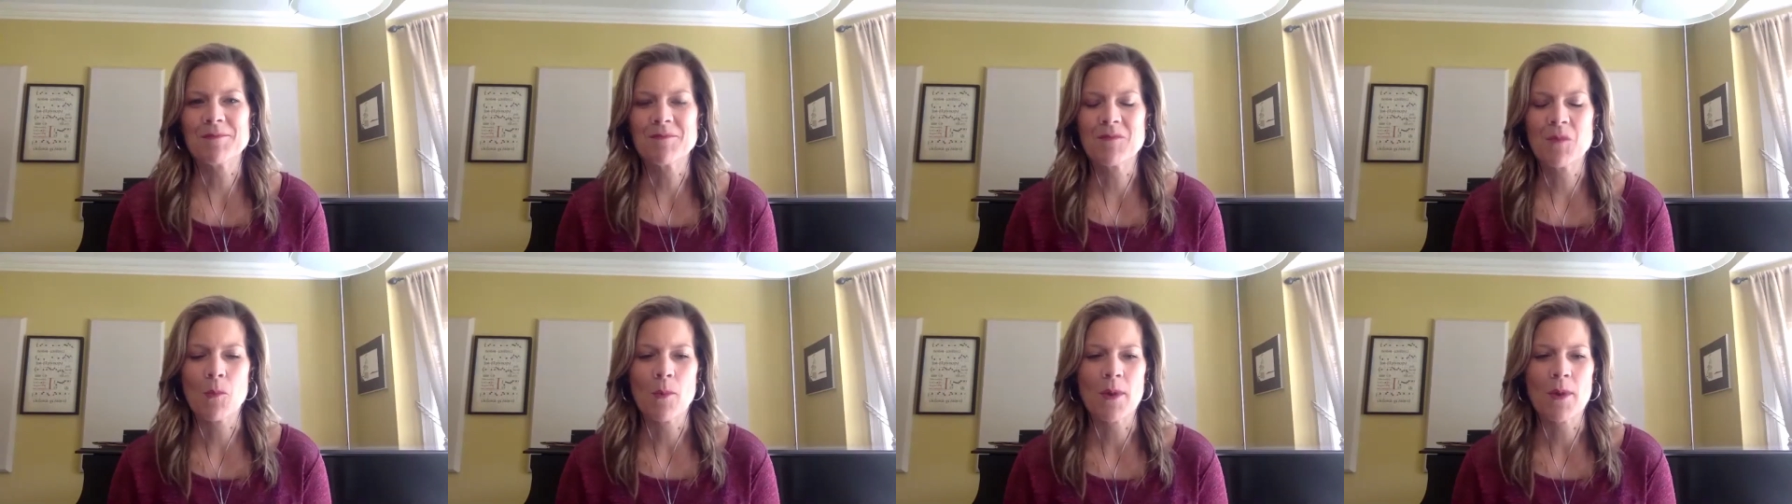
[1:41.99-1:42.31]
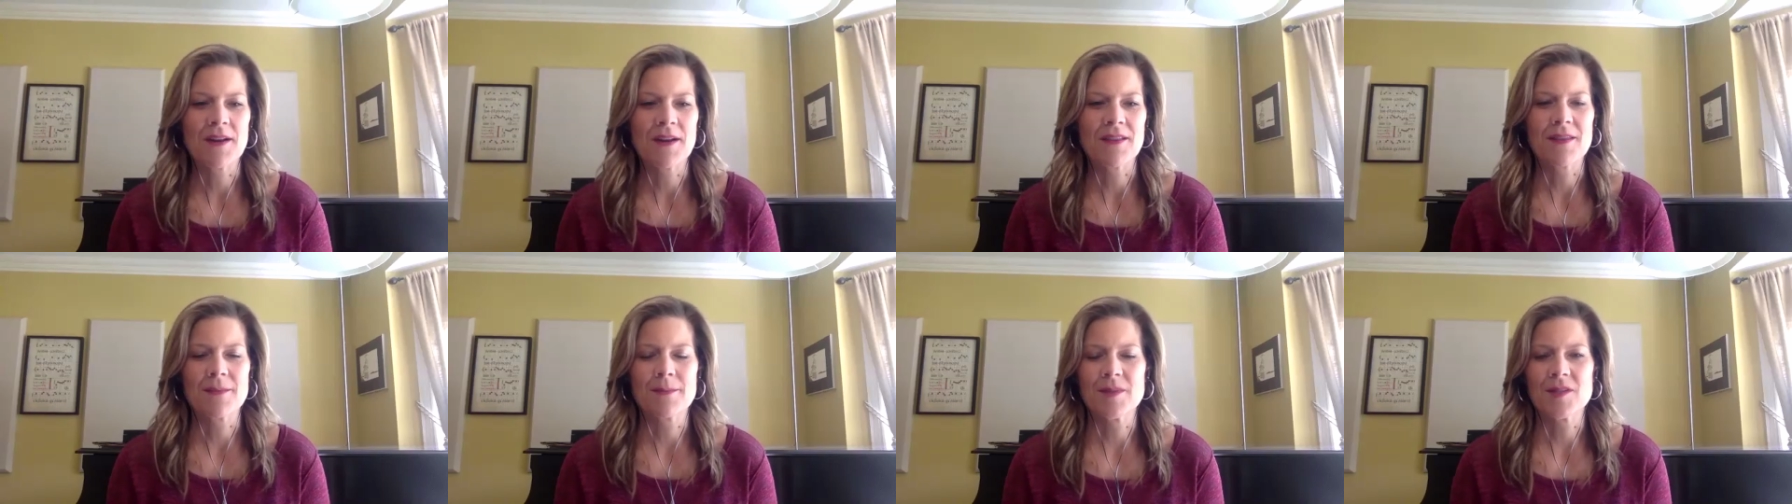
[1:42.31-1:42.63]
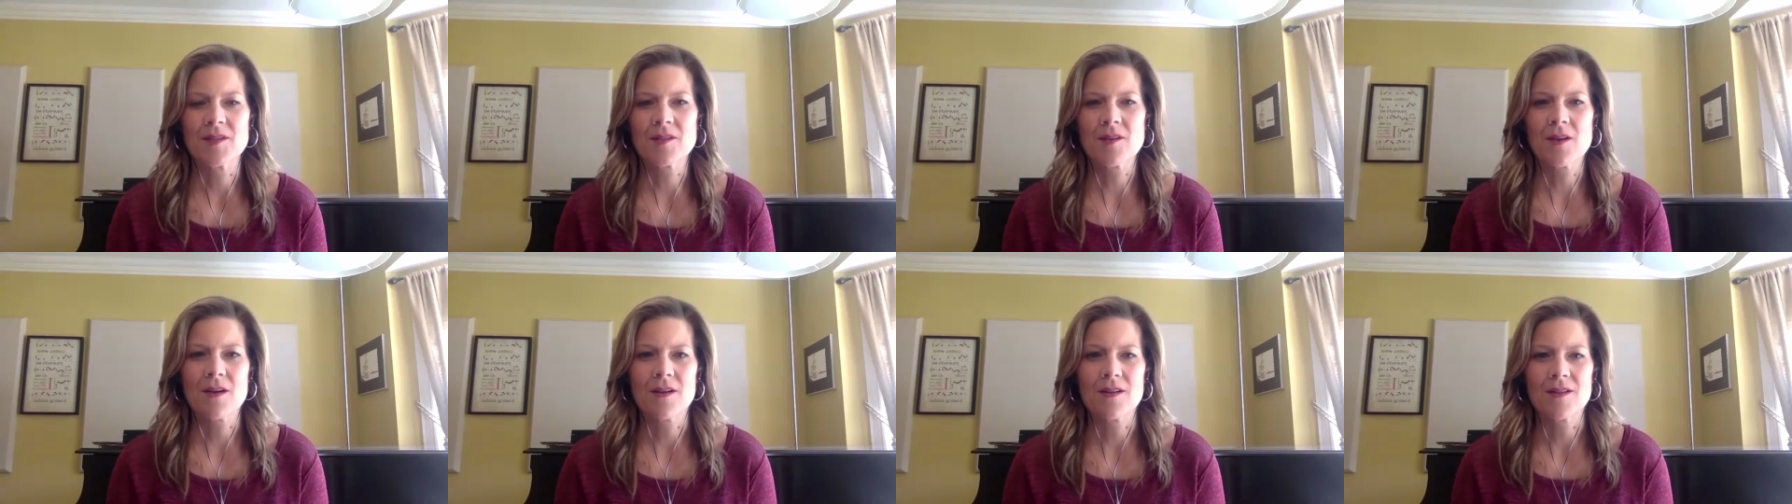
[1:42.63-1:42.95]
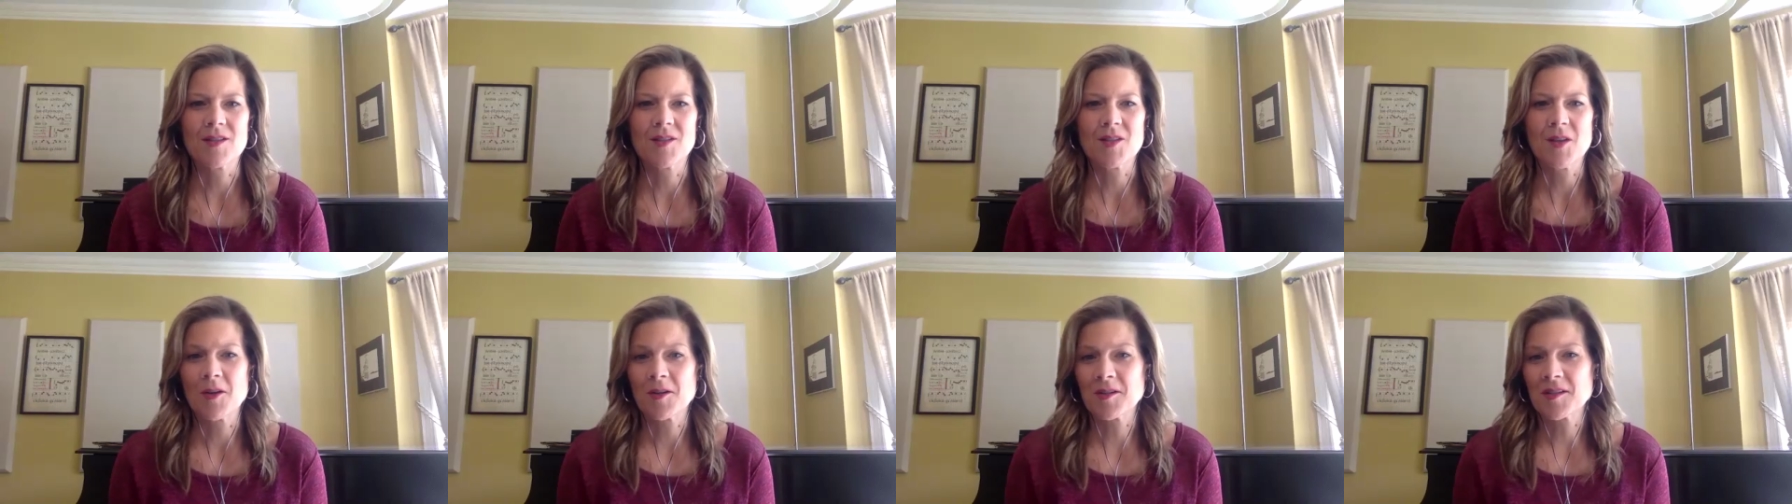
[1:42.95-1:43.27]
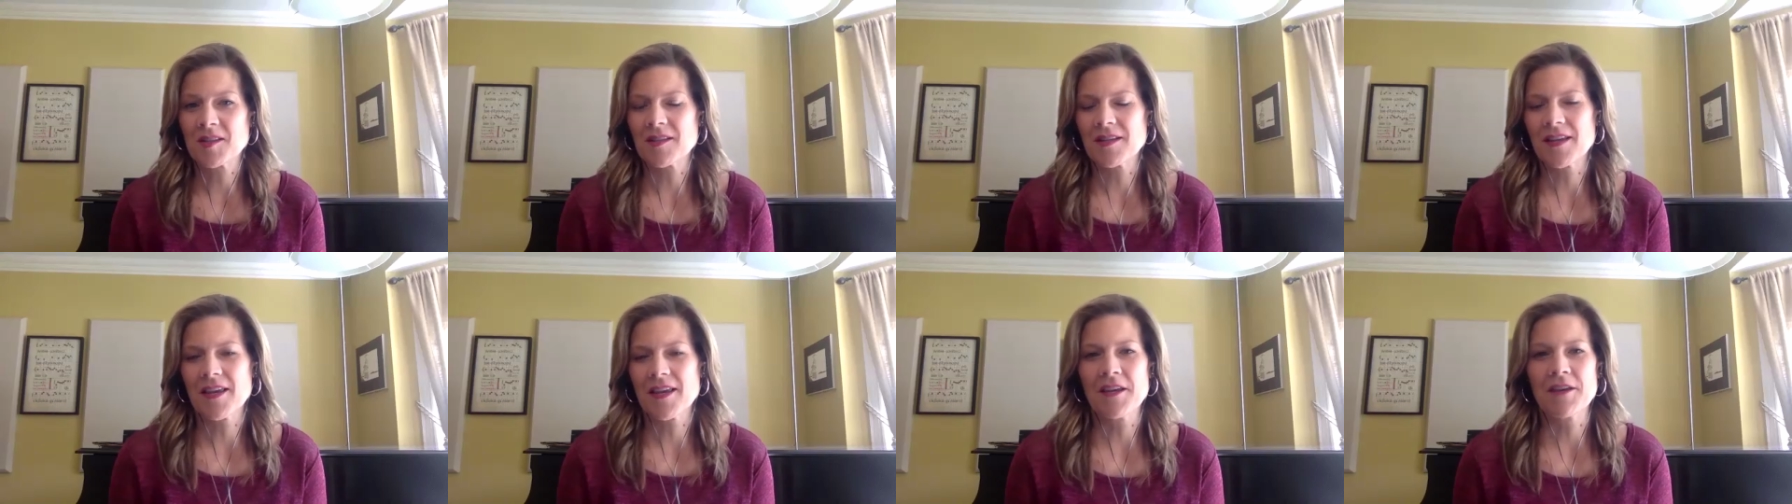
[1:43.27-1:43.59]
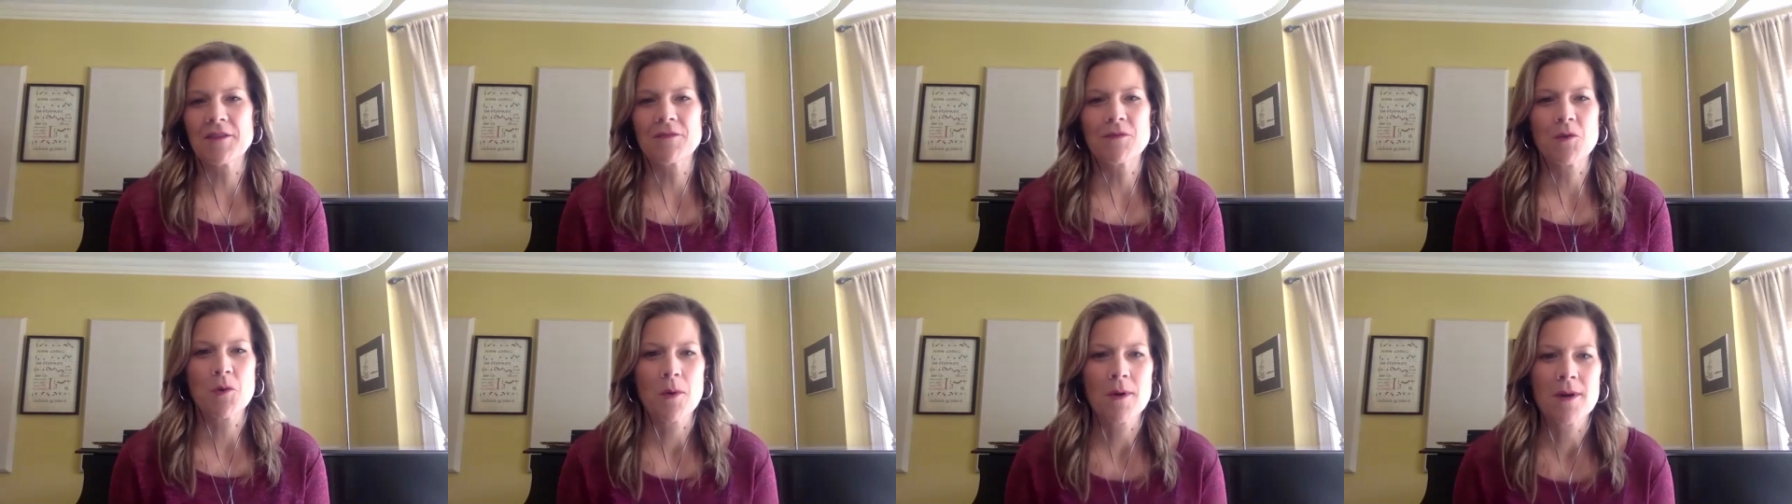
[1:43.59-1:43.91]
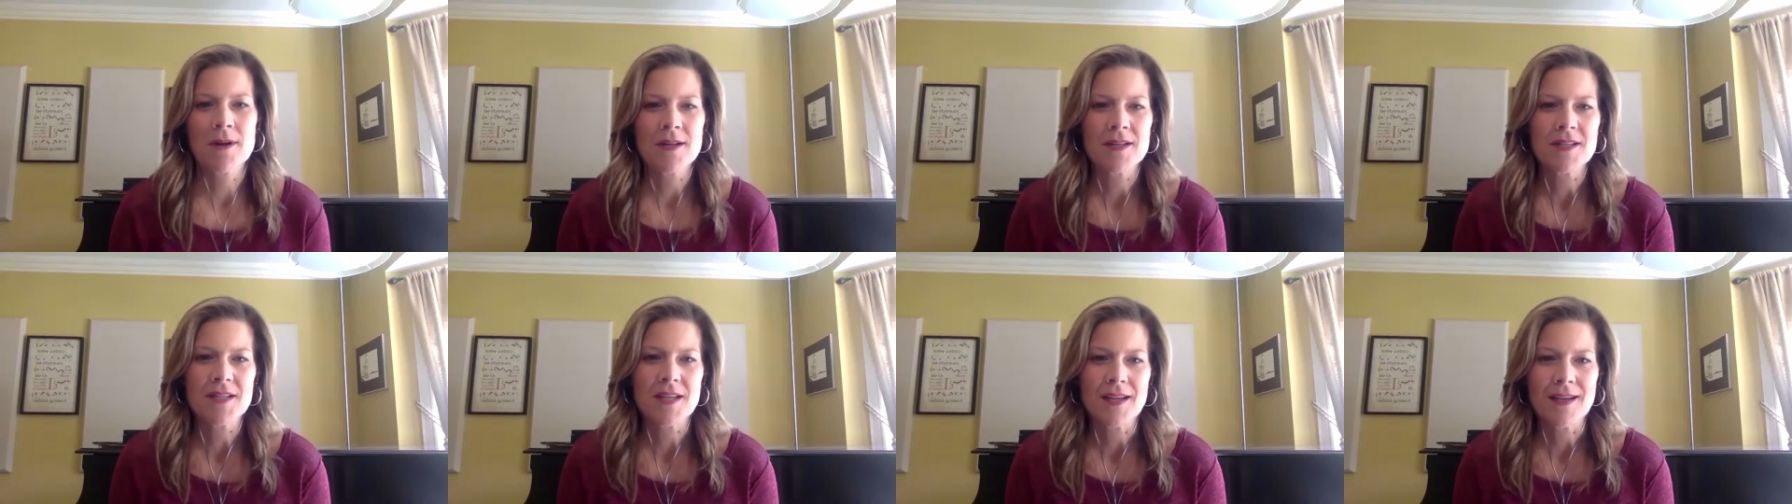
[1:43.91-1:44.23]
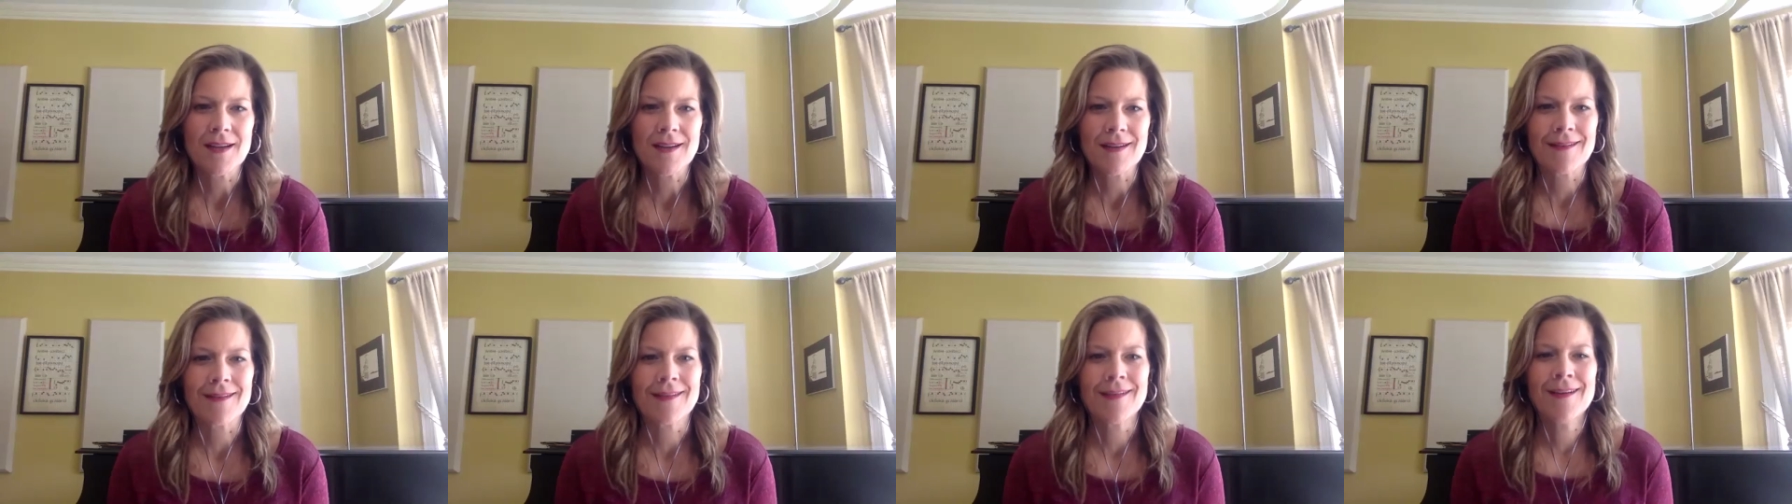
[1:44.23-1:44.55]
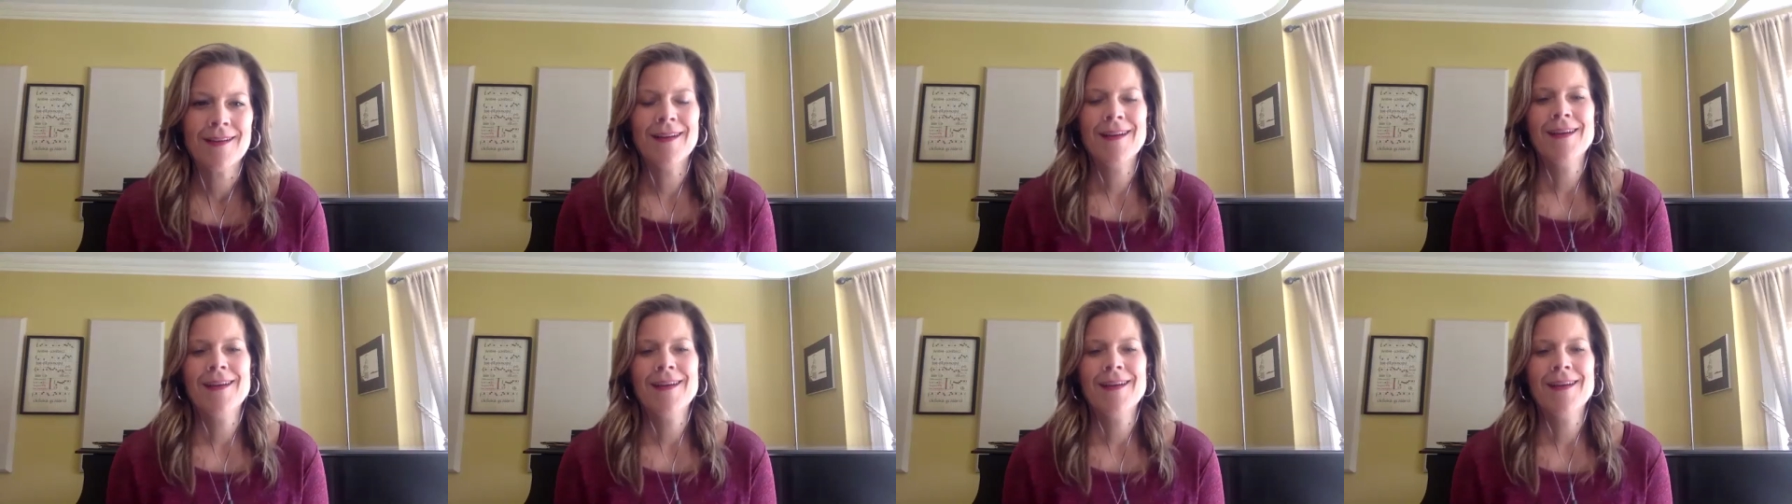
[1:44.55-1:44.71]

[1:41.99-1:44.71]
One of them is called Songs in the Key of Quarantine,